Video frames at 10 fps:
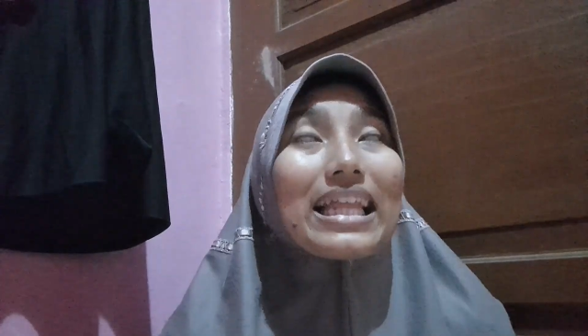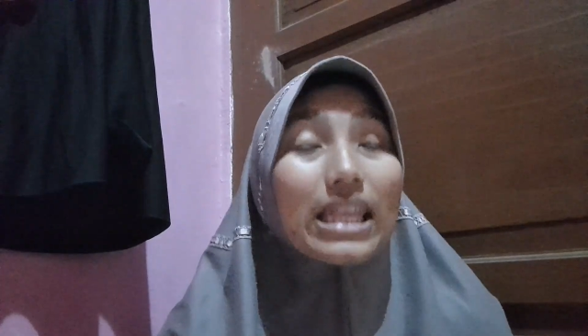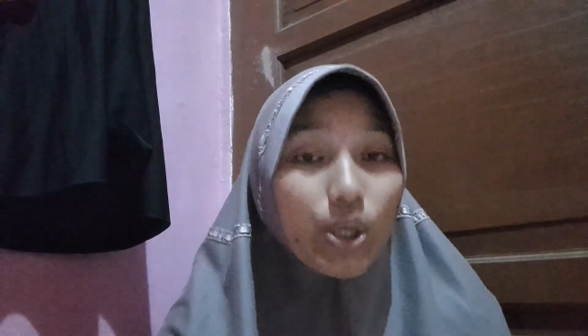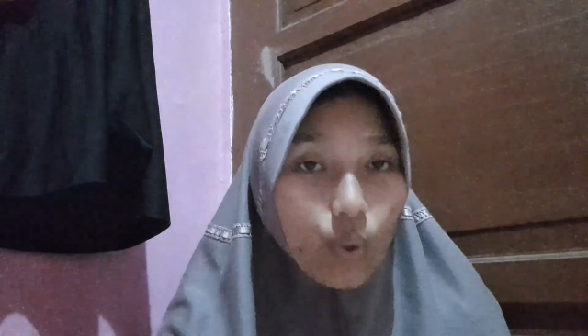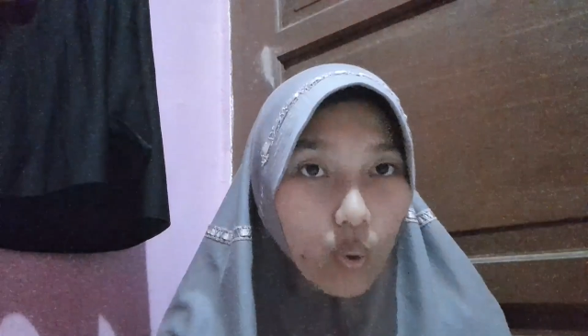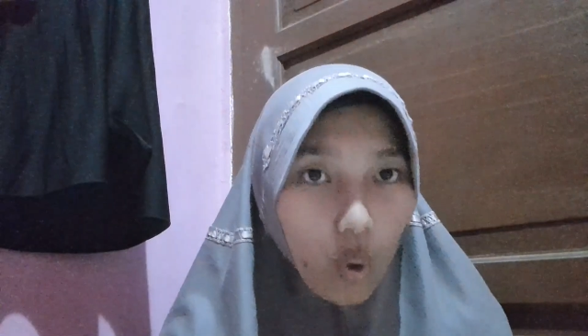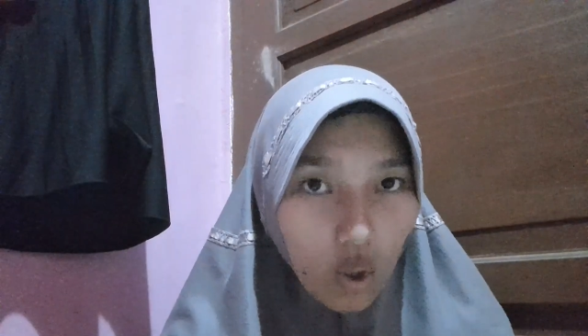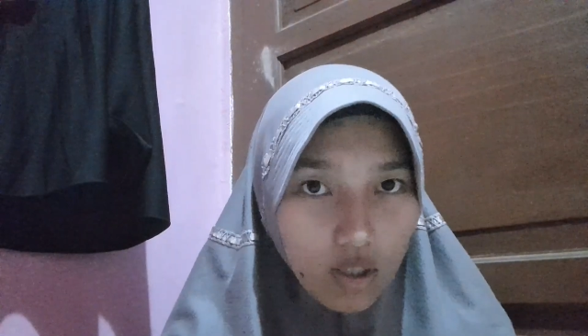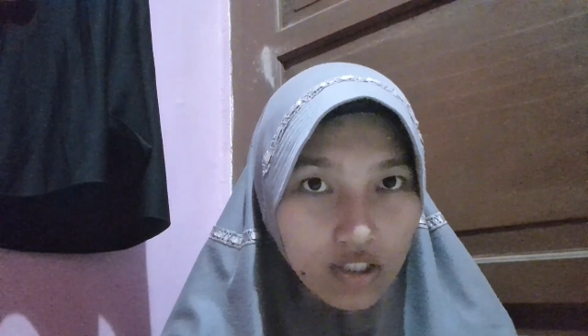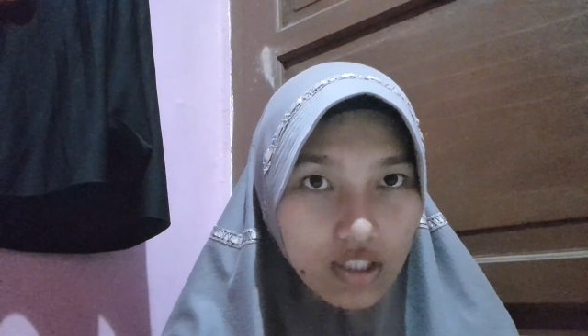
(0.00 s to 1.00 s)
the
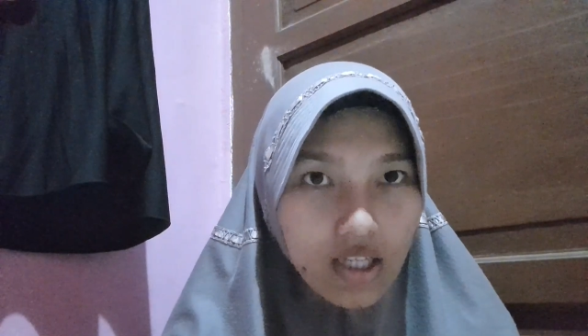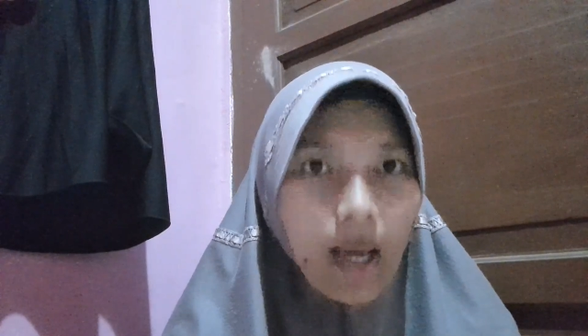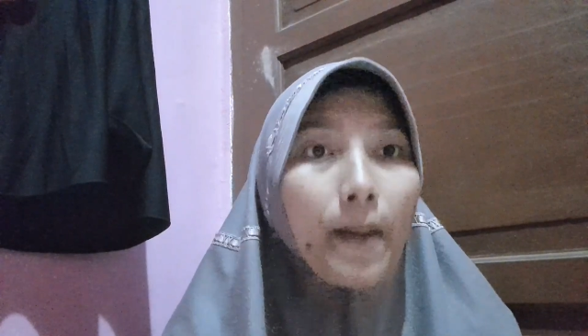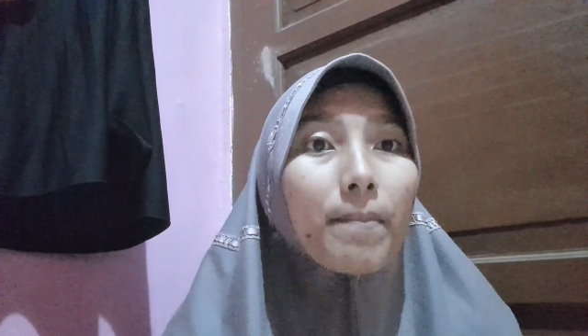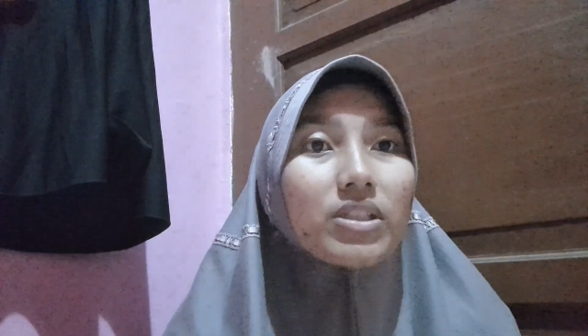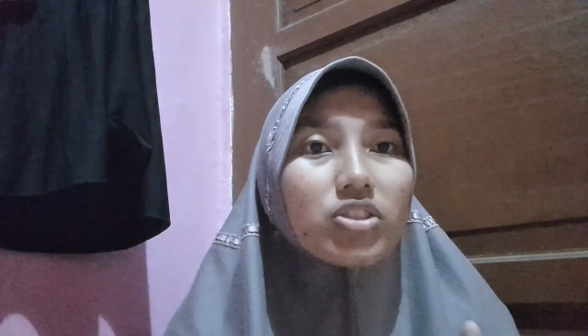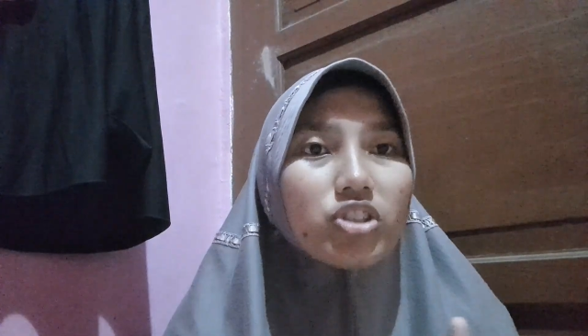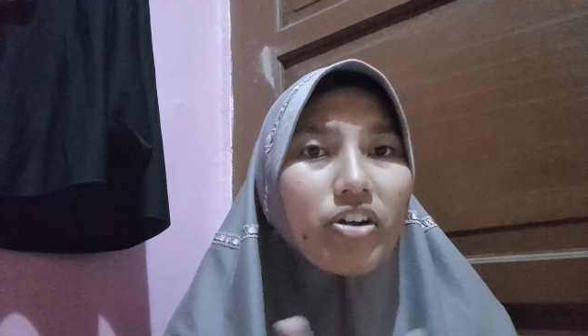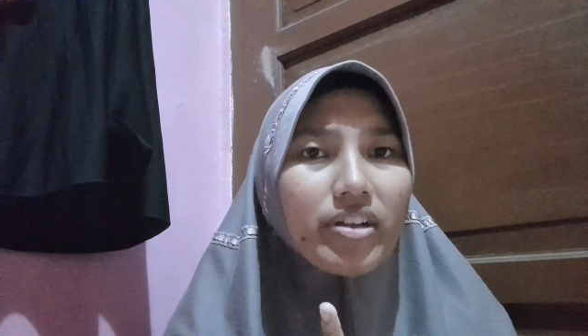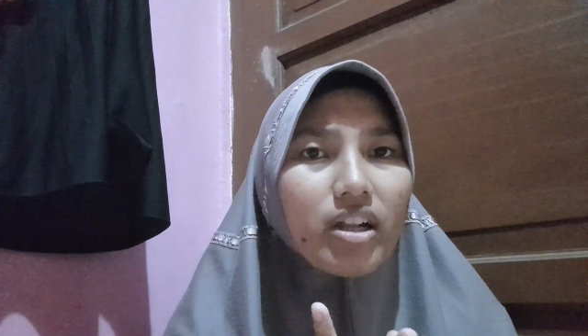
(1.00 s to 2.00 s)
goals,
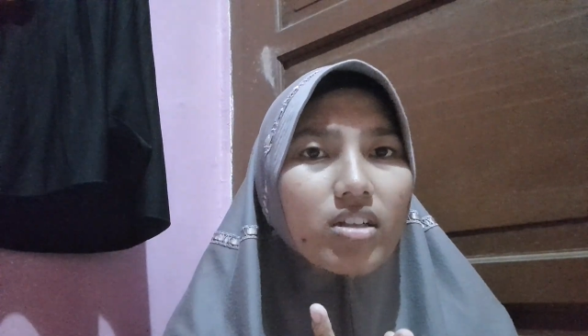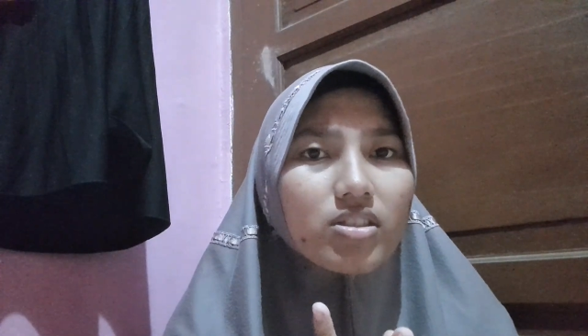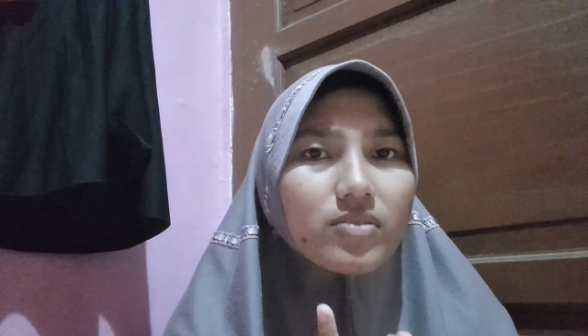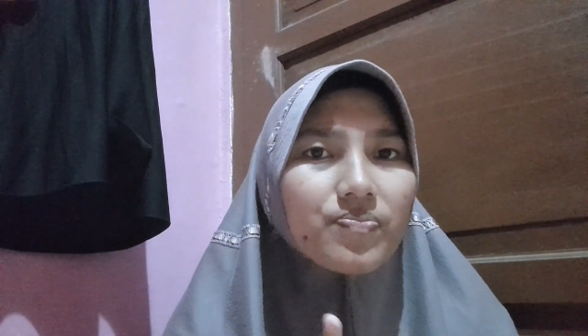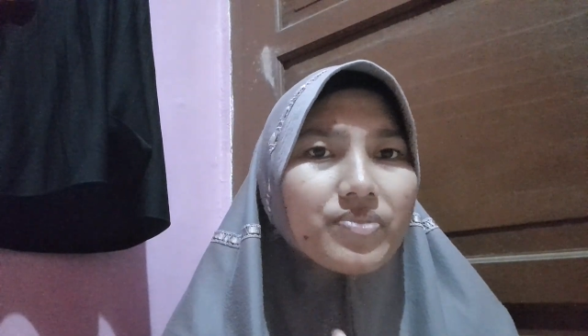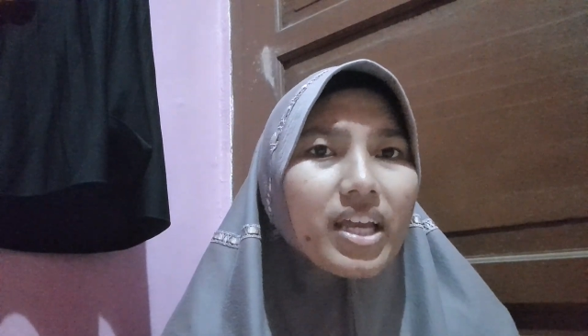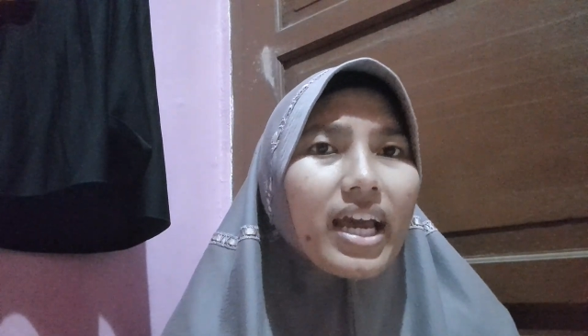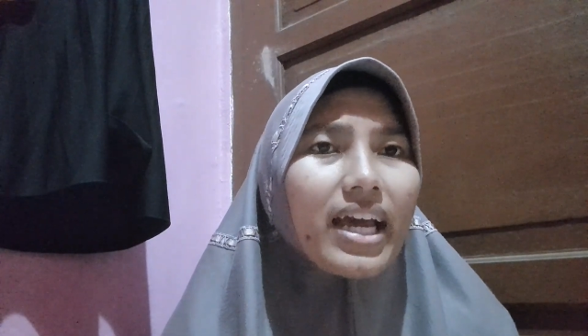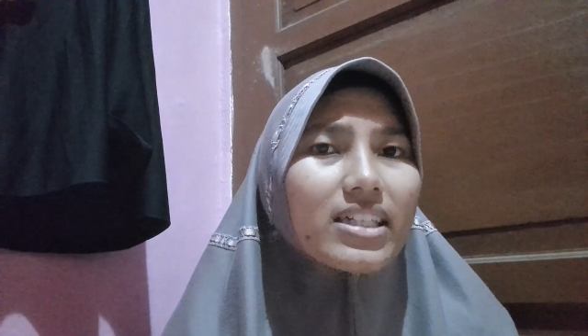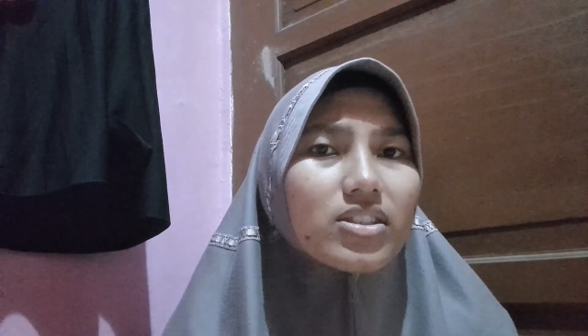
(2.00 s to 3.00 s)
materials,
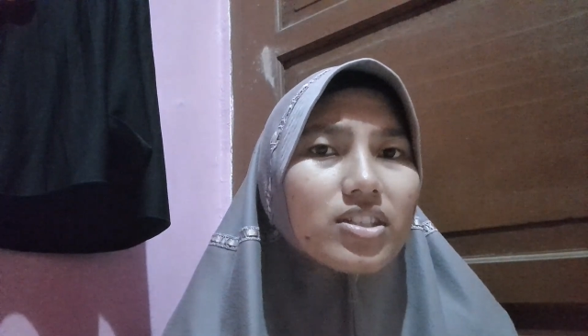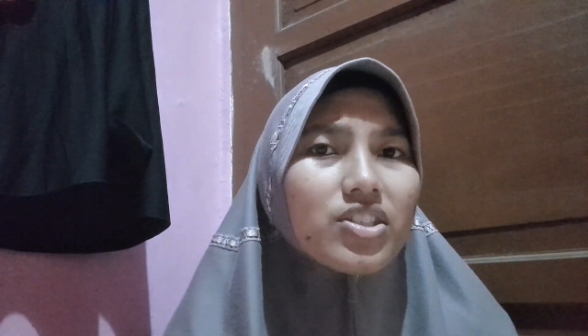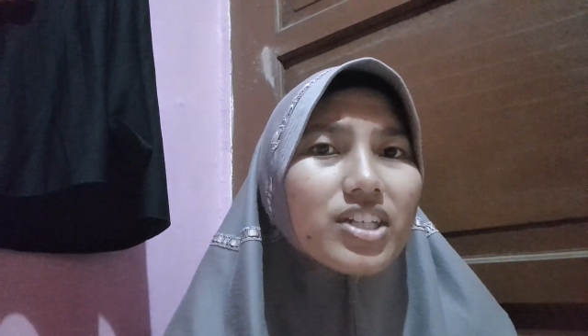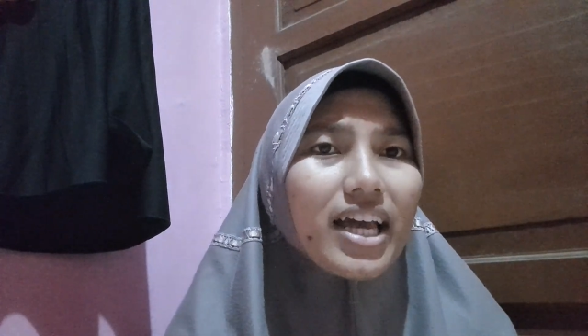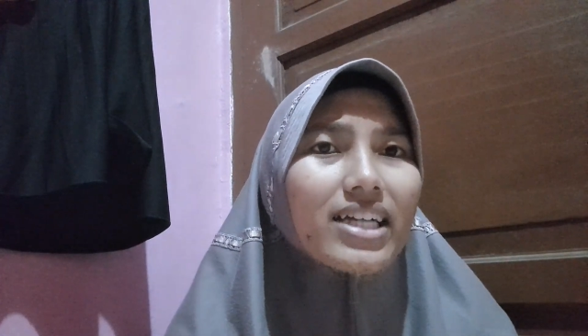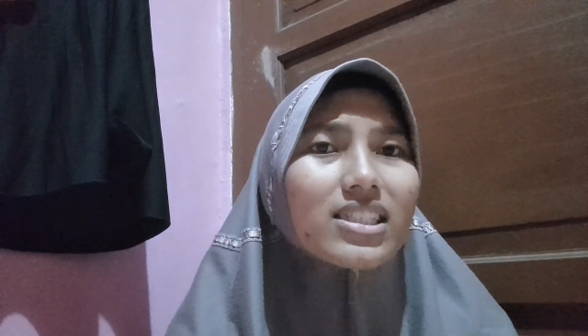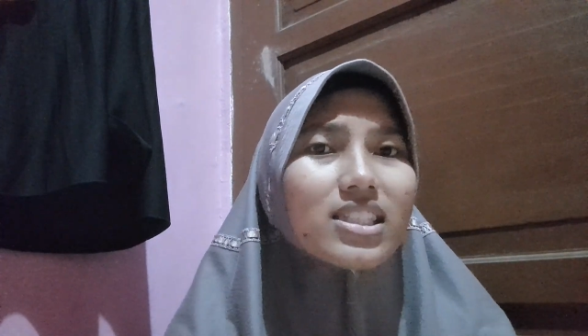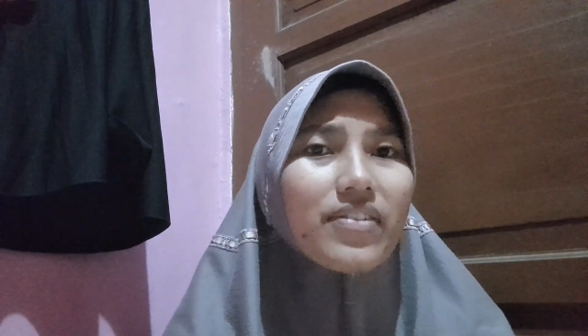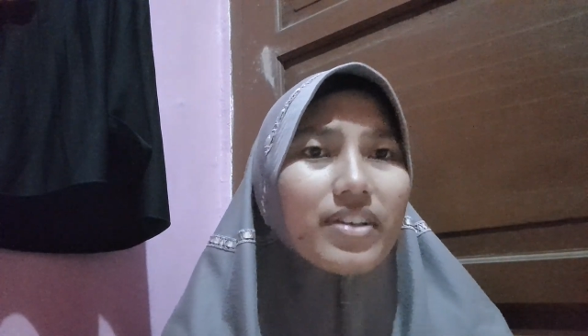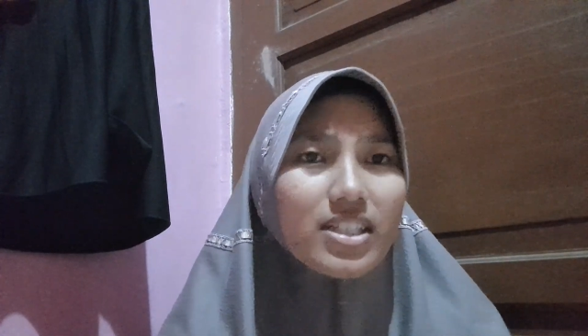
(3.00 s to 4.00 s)
and teaching
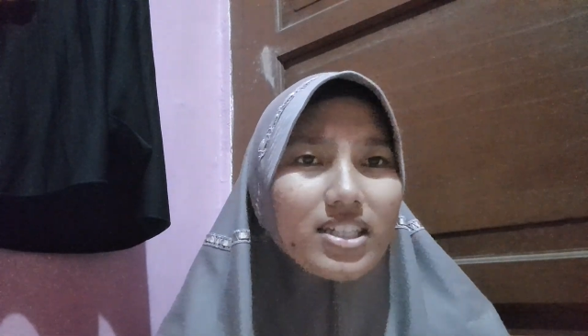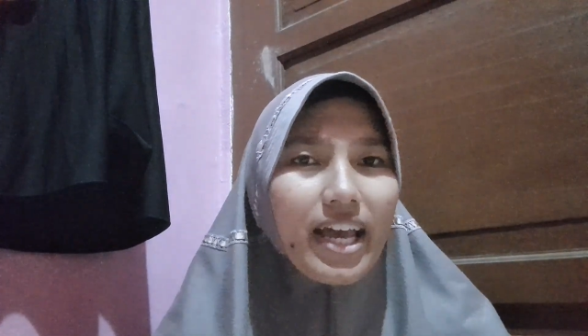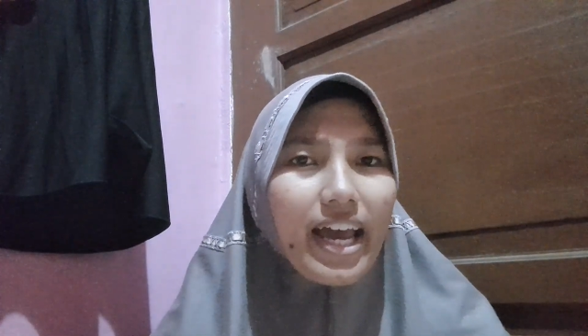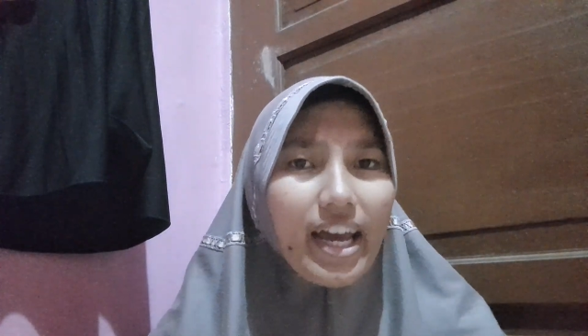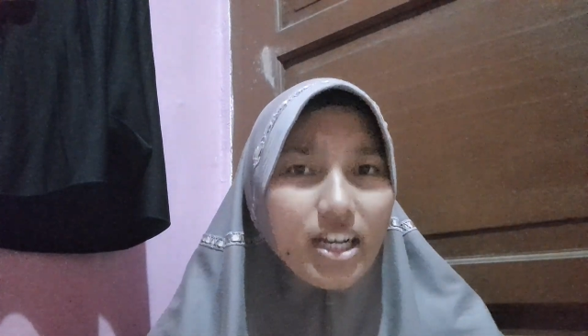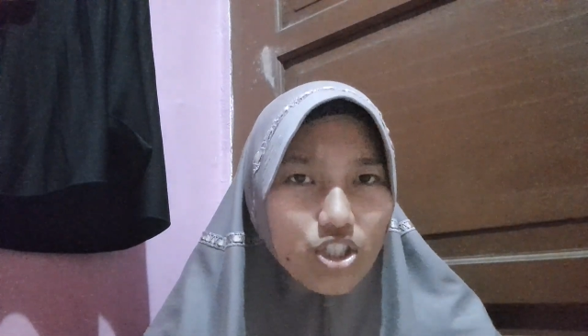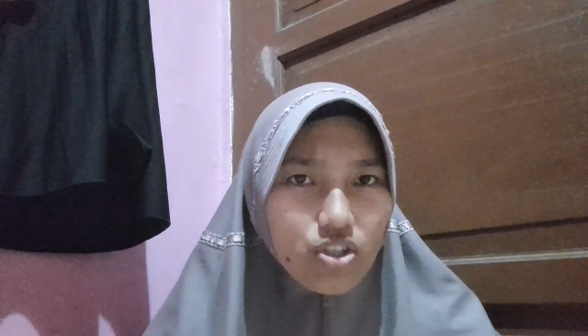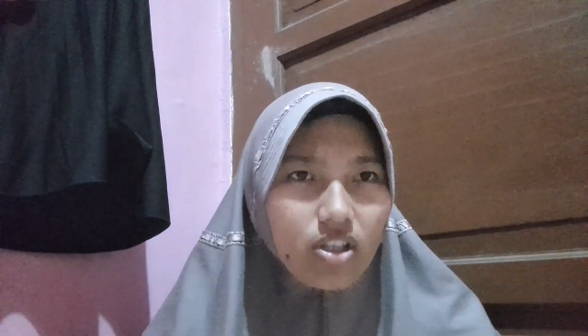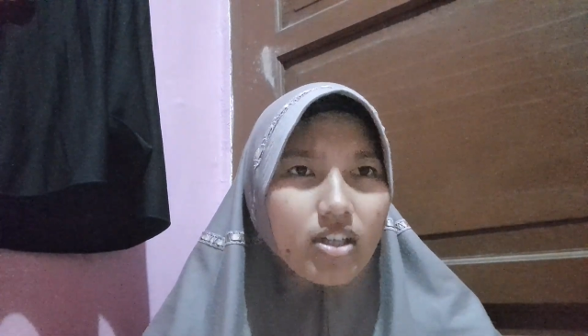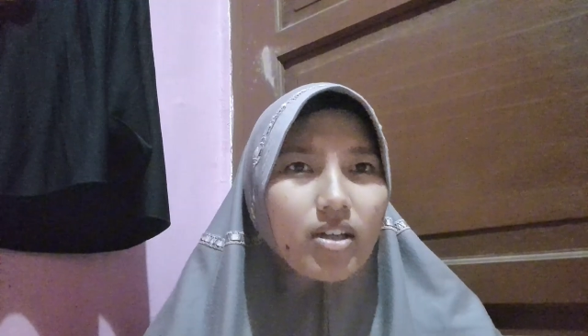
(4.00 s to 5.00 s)
activities
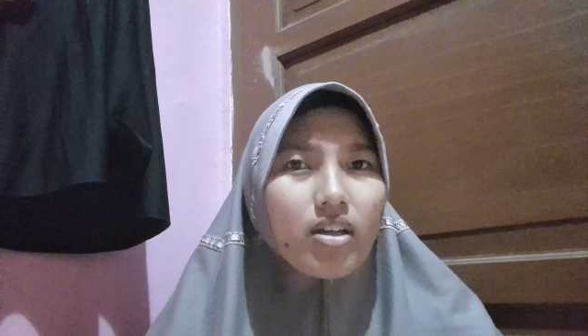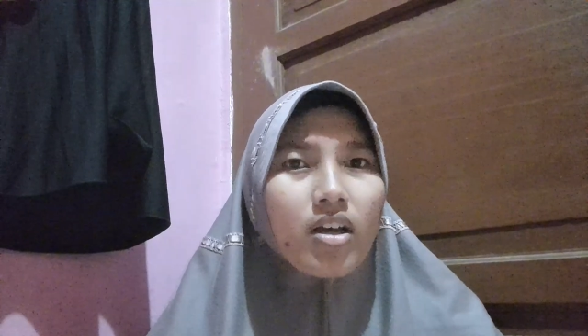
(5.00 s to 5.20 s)
actually